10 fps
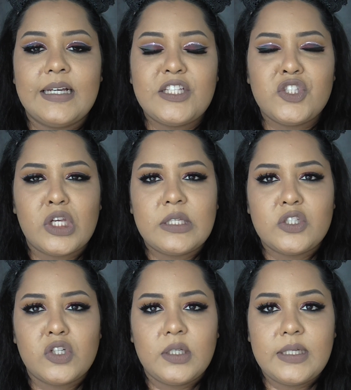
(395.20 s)

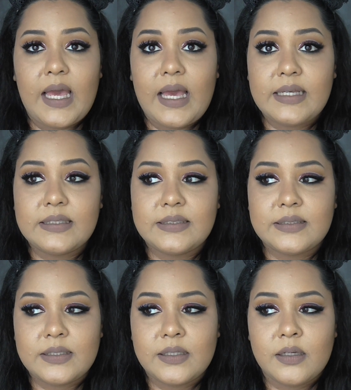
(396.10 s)
it's not
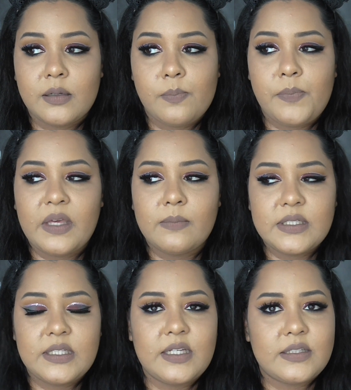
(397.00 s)
as
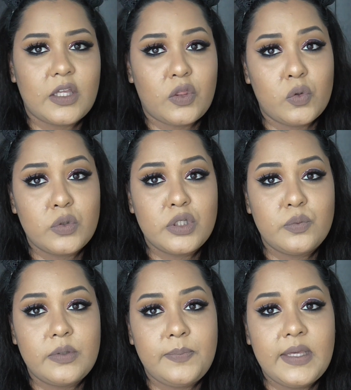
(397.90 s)
pigmented as I thought
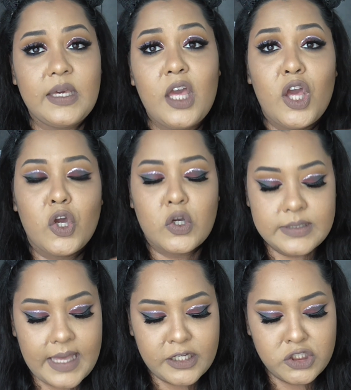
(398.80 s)
it would be,
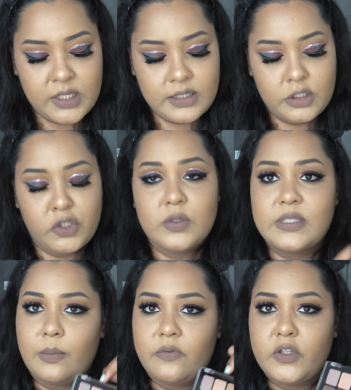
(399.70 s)
because I actually
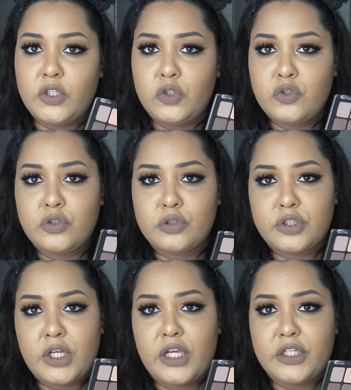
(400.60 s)
used some of the neutral
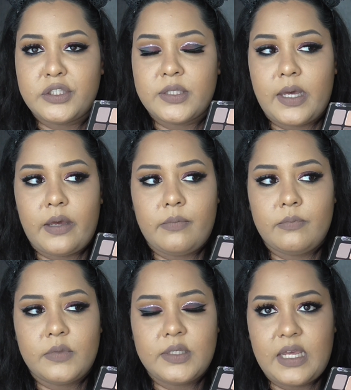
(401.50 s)
shades
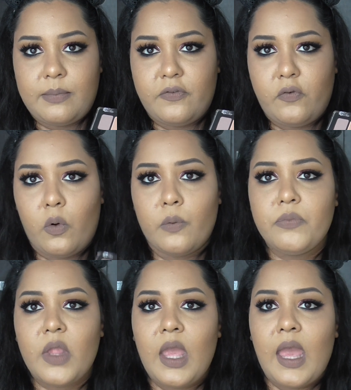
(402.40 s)
the day
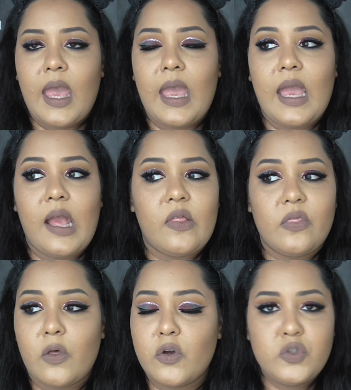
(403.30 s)
before,
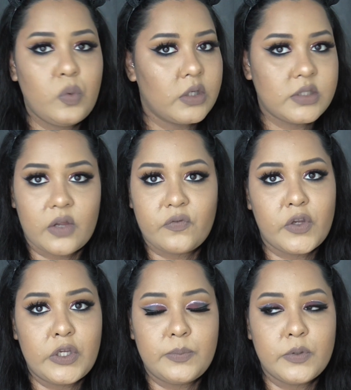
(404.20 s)
and those worked
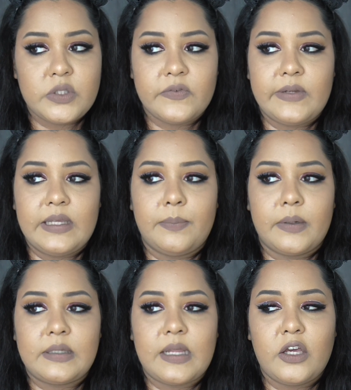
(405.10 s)
out very beautifully.
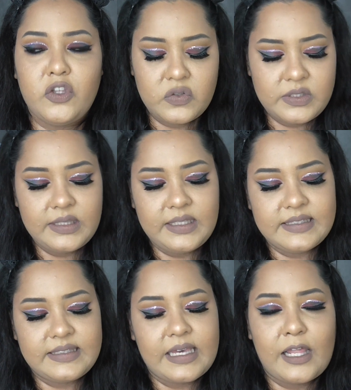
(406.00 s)
But now using
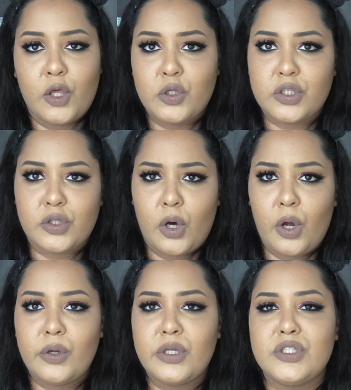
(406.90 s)
these yellows and
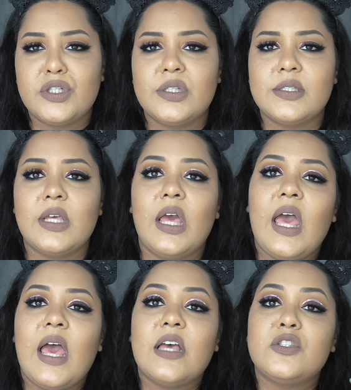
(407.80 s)
oranges,
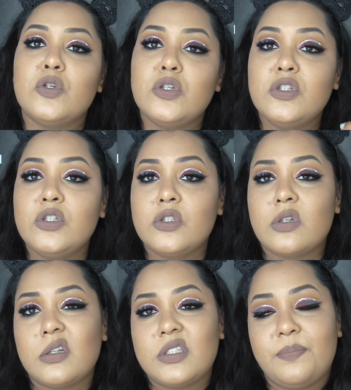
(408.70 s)
as soon as you
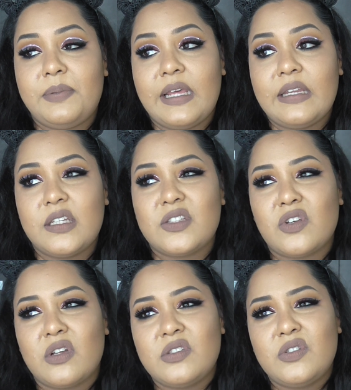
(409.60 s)
start to blend, it
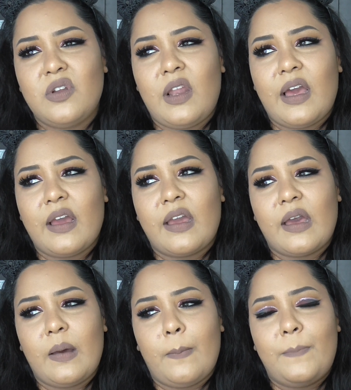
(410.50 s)
starts to
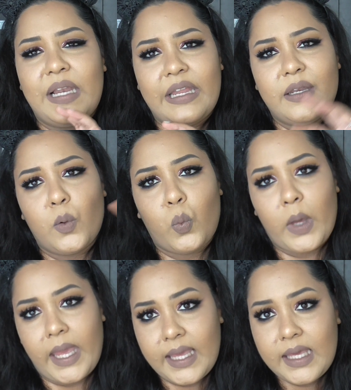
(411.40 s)
like blend
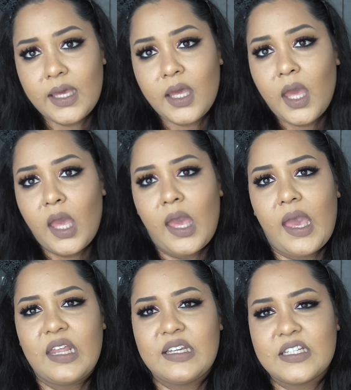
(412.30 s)
away
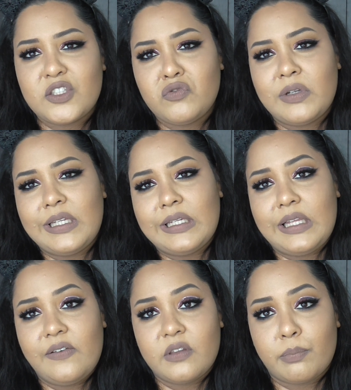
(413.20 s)
and doesn't really
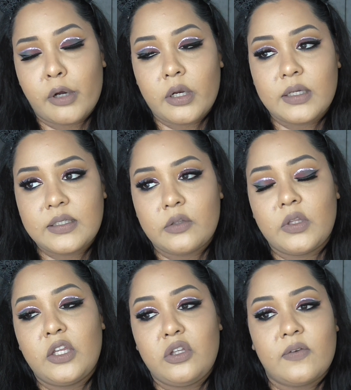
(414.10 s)
leave the product,
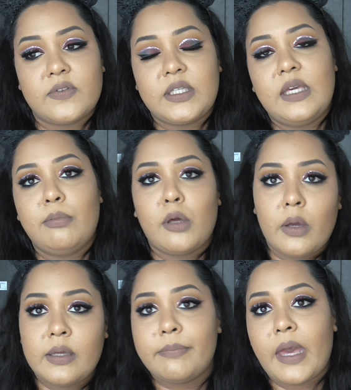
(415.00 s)
and then you have to keep
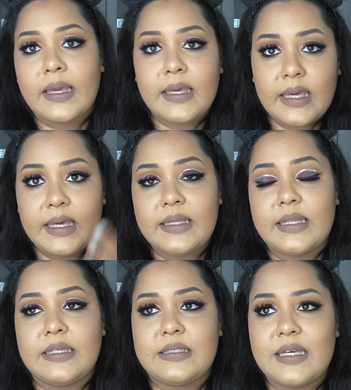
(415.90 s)
going back
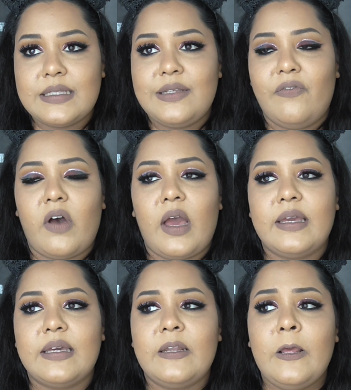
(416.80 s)
in and
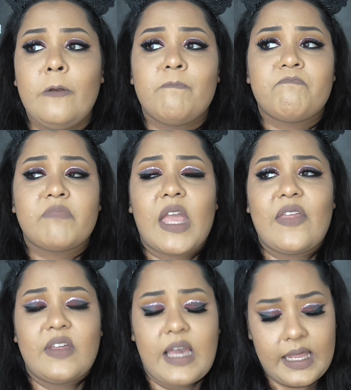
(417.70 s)
intensifying it,
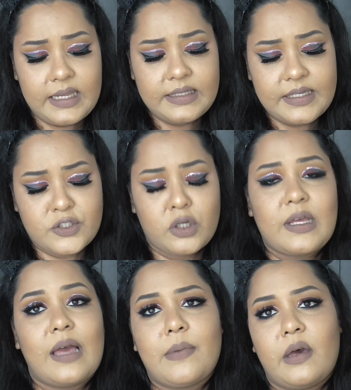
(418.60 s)
and the color does
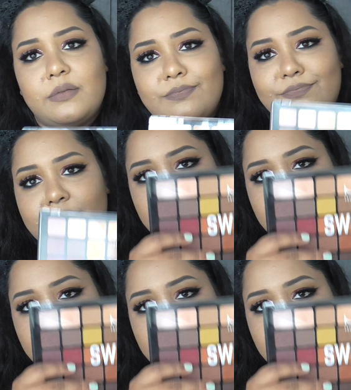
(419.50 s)
not come out